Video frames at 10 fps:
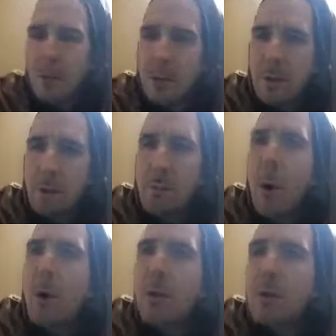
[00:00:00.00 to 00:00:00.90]
These are
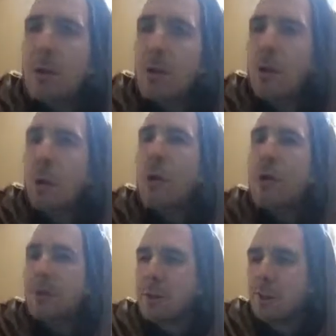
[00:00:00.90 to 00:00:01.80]
bogus
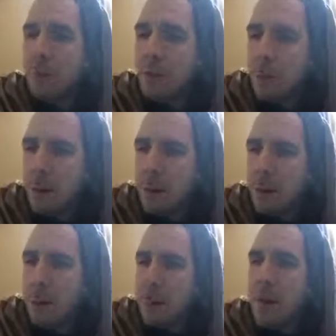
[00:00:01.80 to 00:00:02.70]
stories,
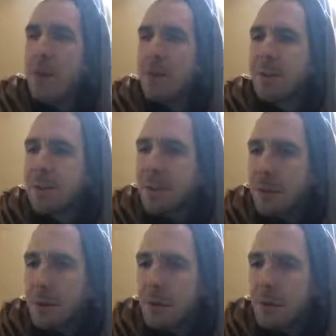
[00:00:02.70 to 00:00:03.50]
myths.